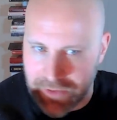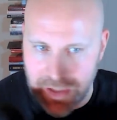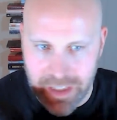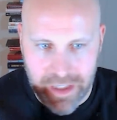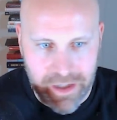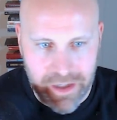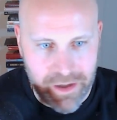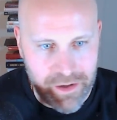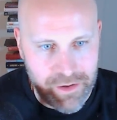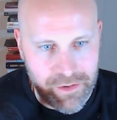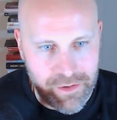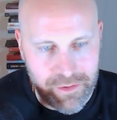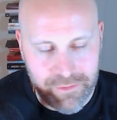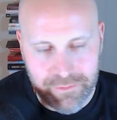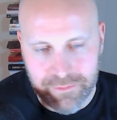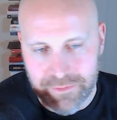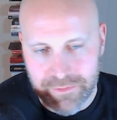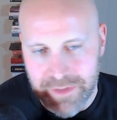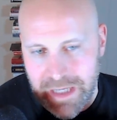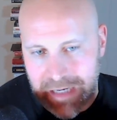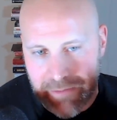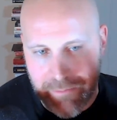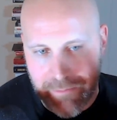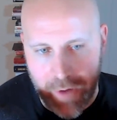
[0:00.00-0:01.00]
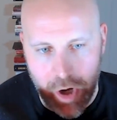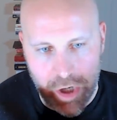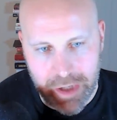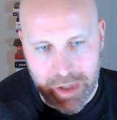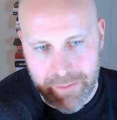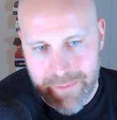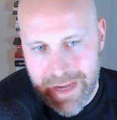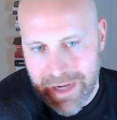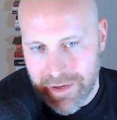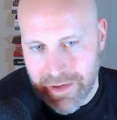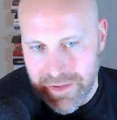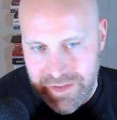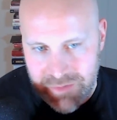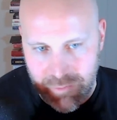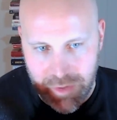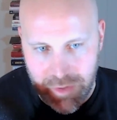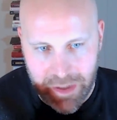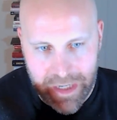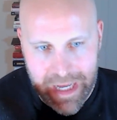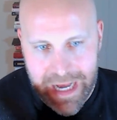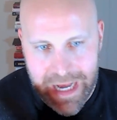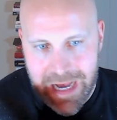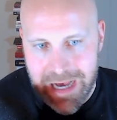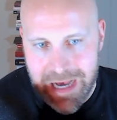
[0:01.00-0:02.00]
kind of market makers and
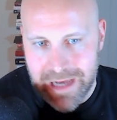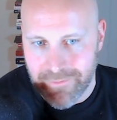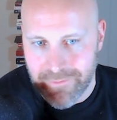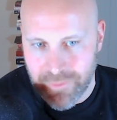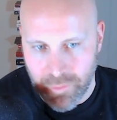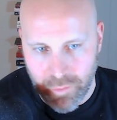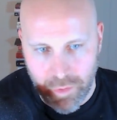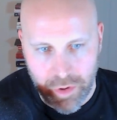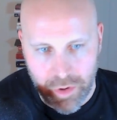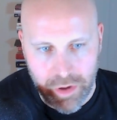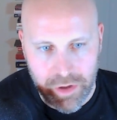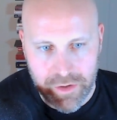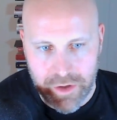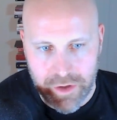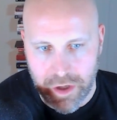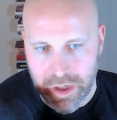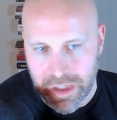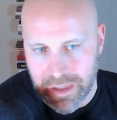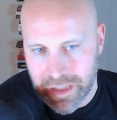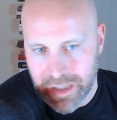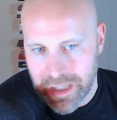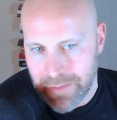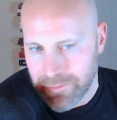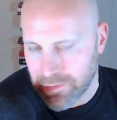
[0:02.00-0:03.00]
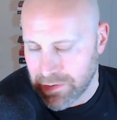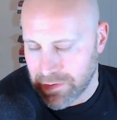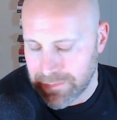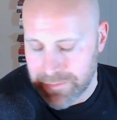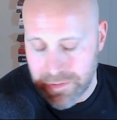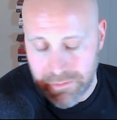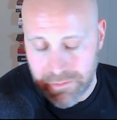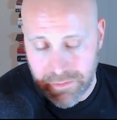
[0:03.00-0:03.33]
whatnot of the world aren't going to come to crypto?